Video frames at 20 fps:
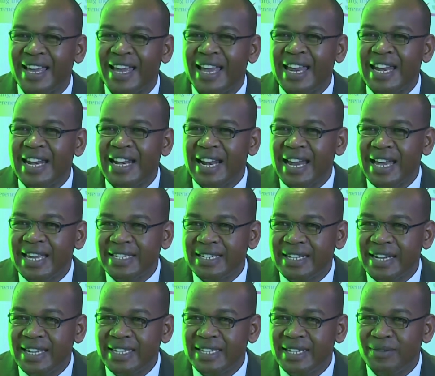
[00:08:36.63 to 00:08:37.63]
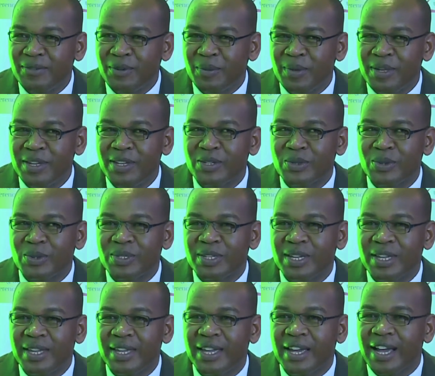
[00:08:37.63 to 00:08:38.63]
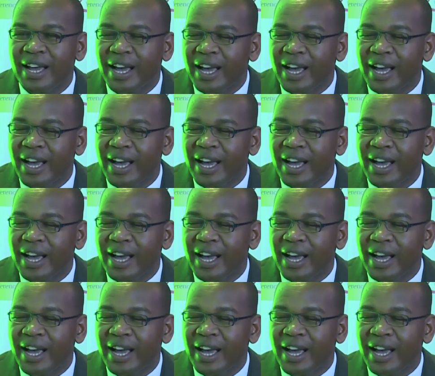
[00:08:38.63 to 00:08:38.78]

And lastly for me is to say,